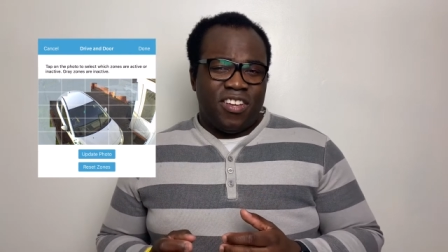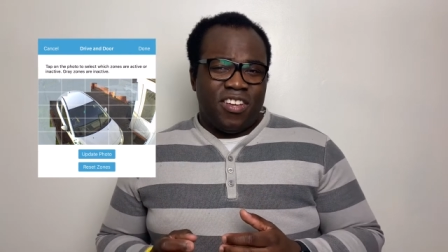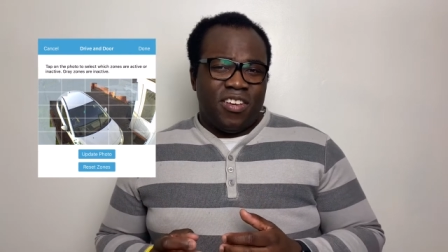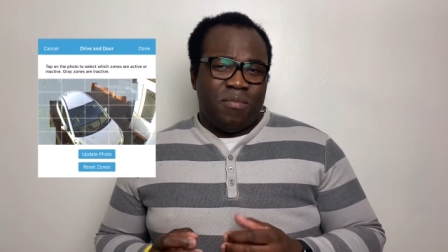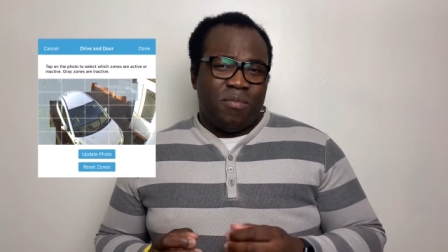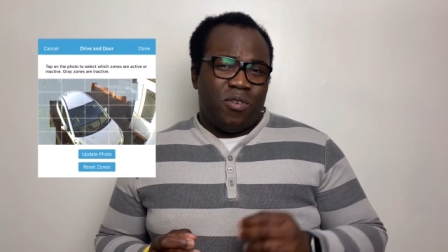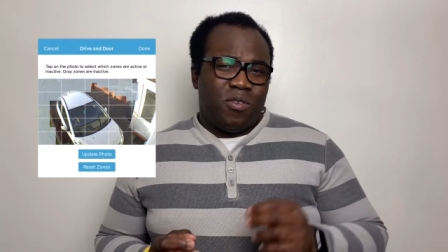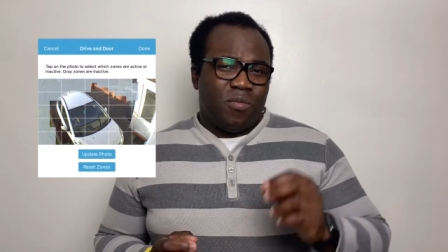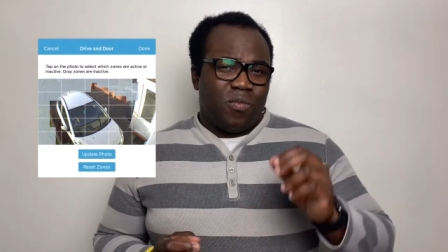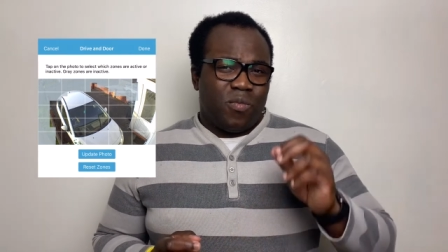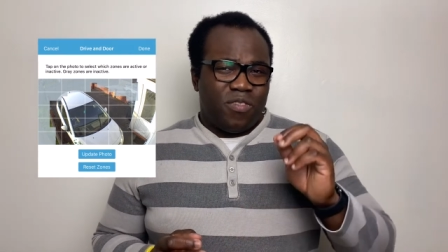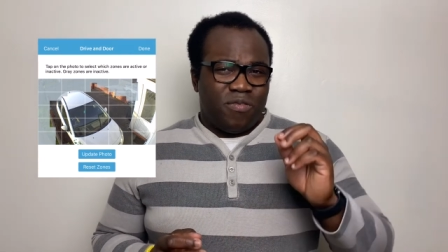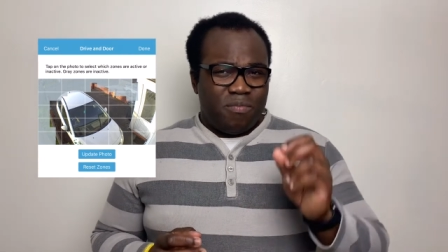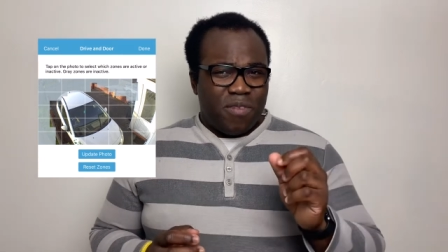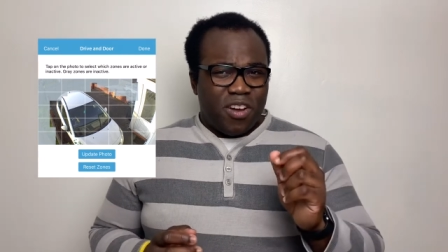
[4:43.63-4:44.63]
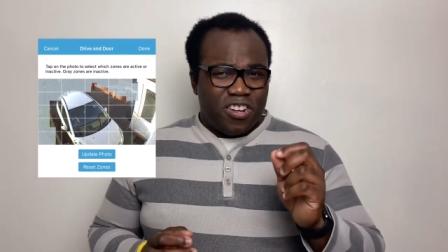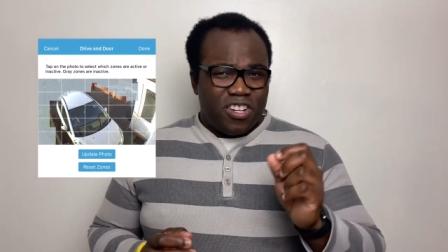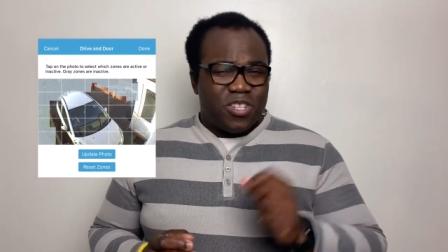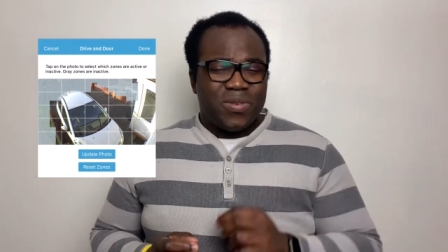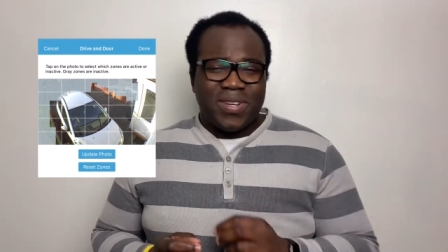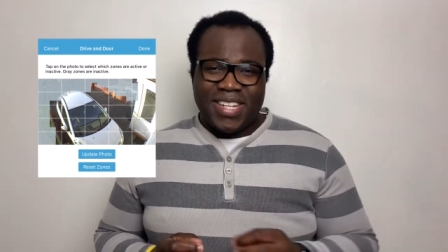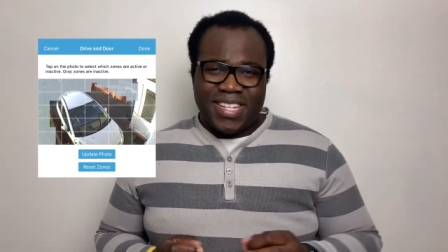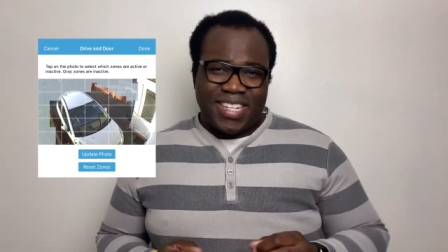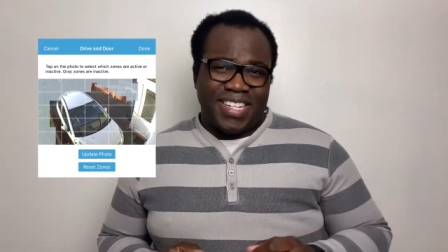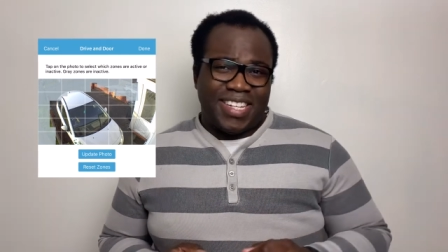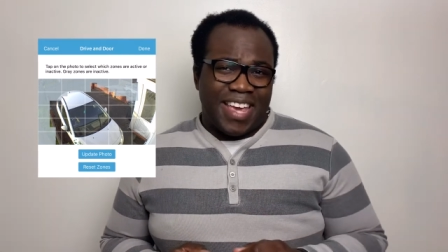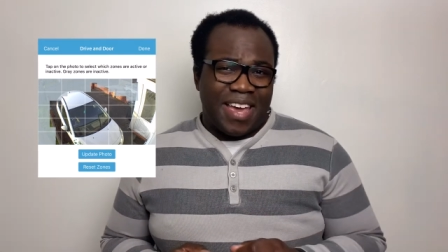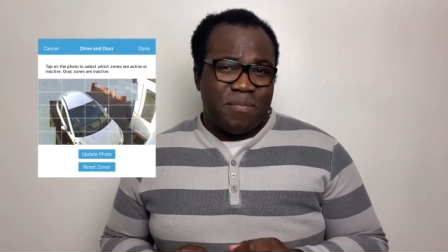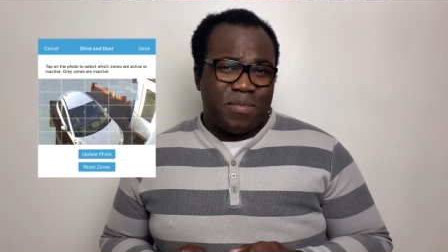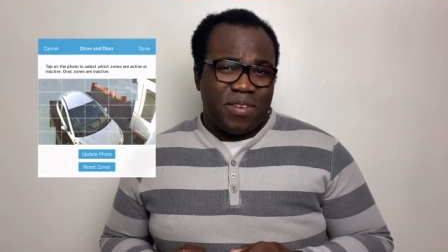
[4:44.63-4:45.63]
but with minor tweaks this
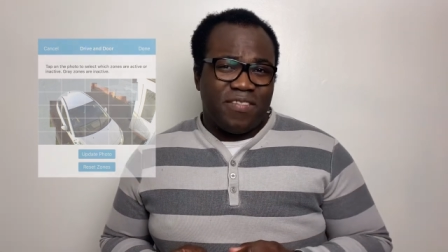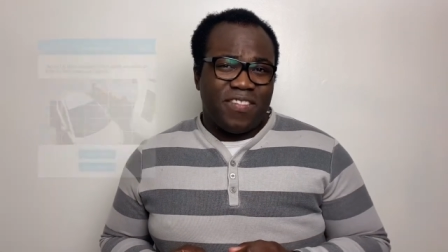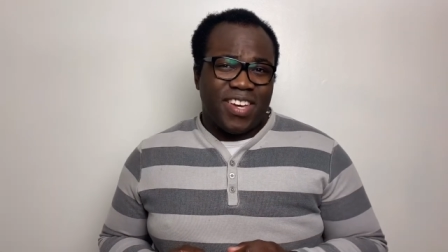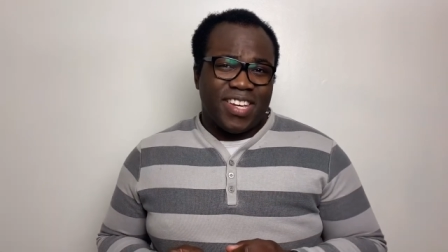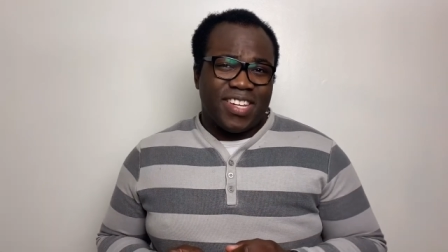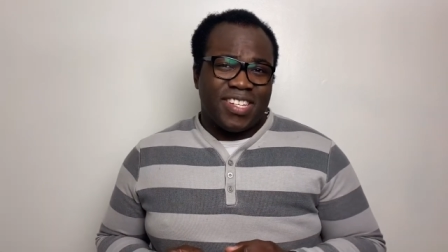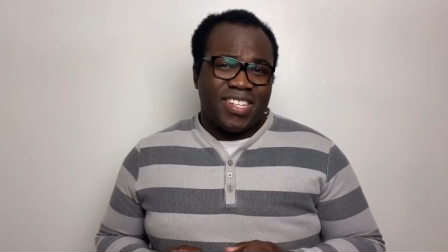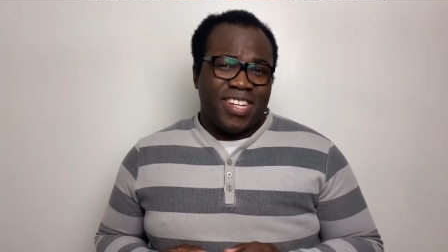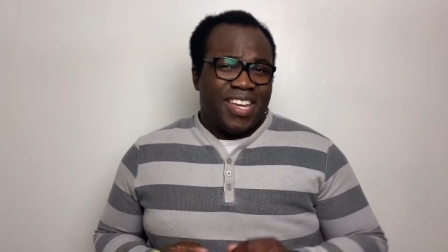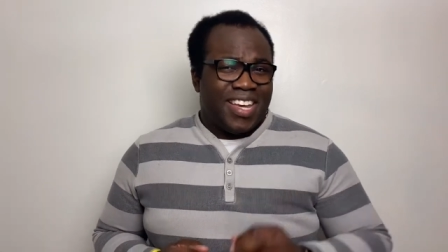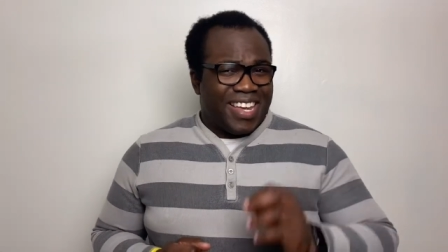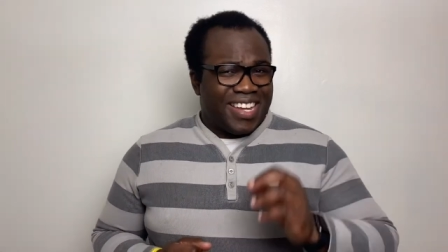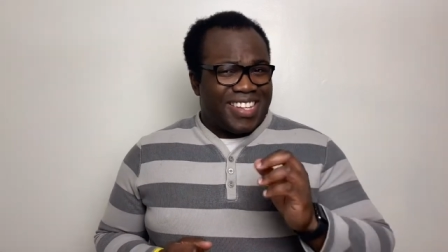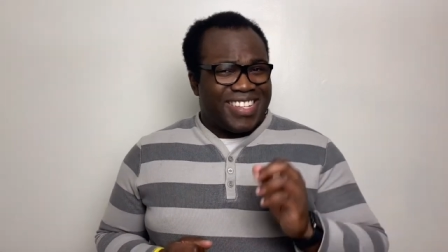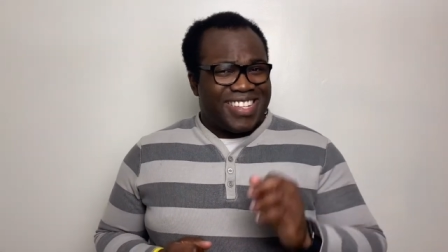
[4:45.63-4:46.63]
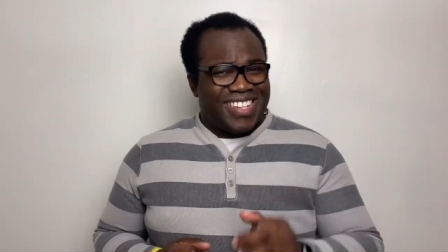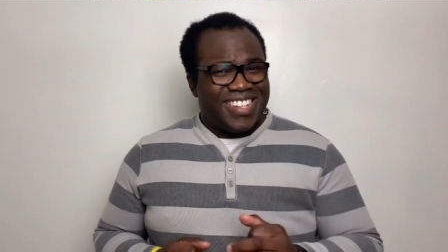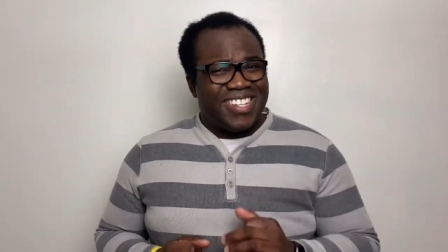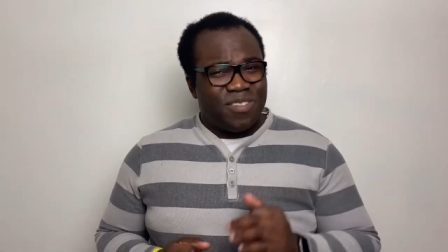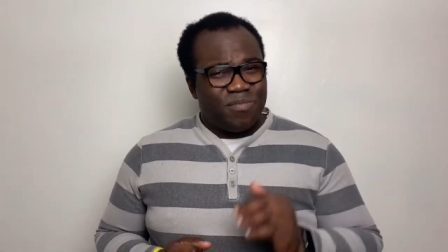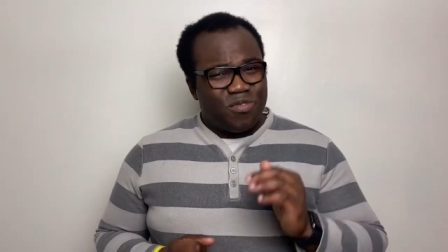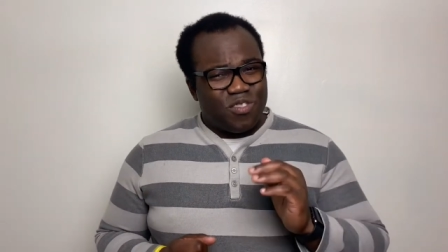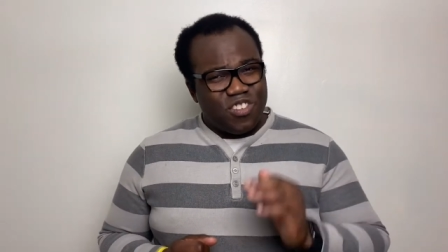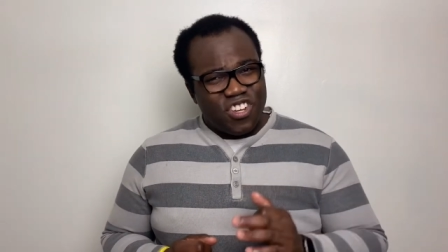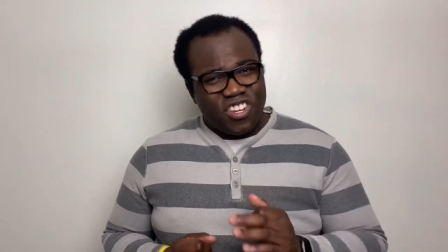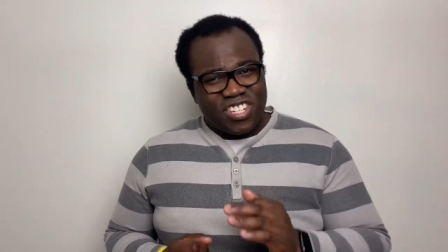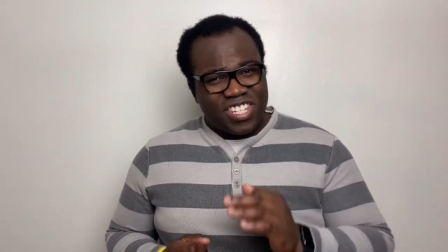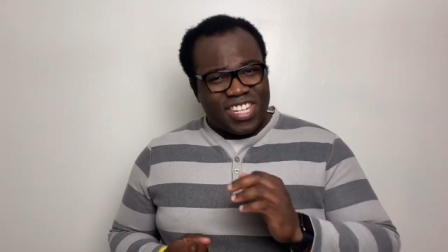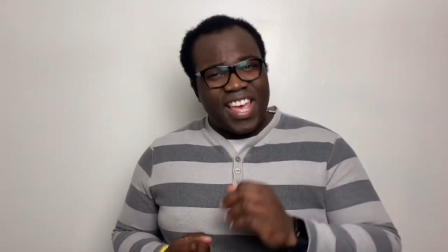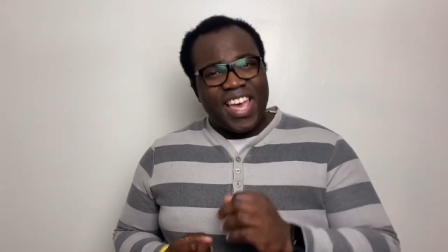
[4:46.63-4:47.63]
can be fixed and the system does
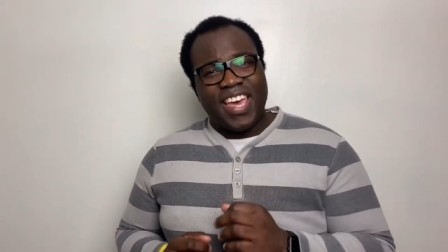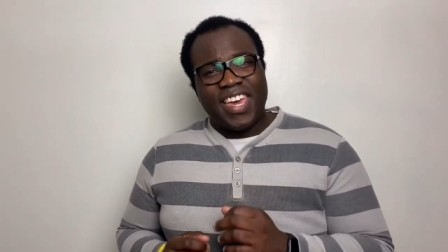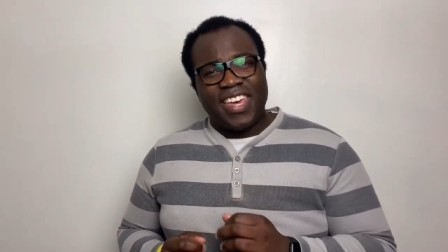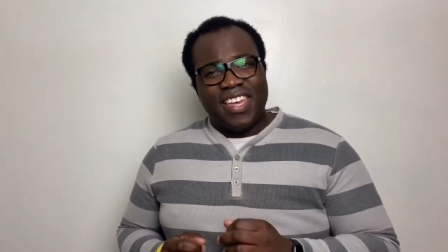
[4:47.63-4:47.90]
say